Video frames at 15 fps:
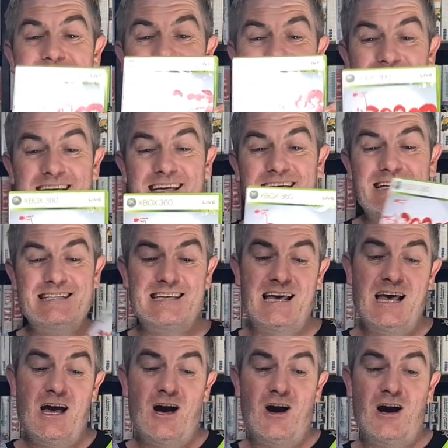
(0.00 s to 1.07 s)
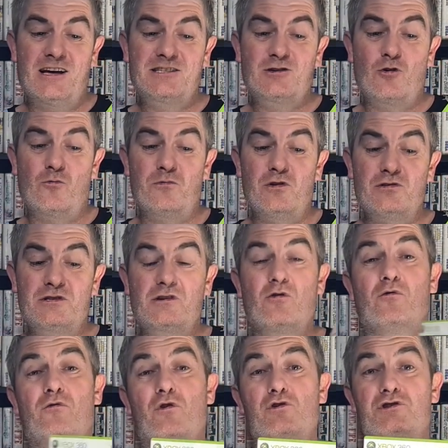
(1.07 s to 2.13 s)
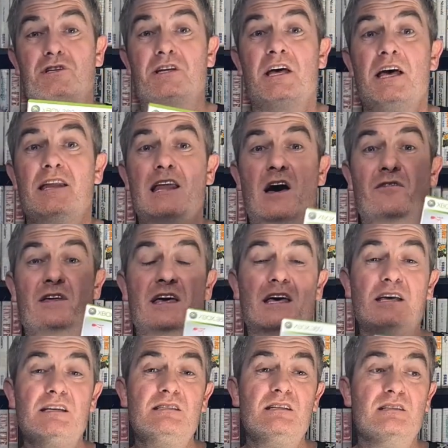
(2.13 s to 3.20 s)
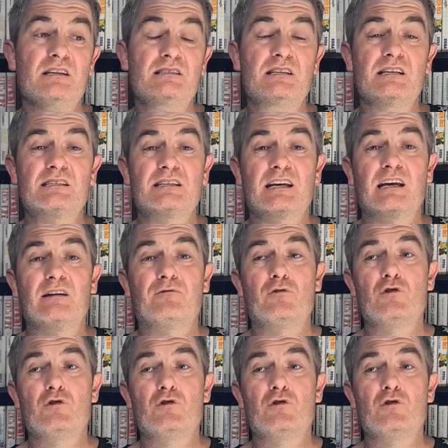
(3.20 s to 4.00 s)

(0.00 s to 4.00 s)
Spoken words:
Sing It High School Musical version. Now there is the Disney Sing It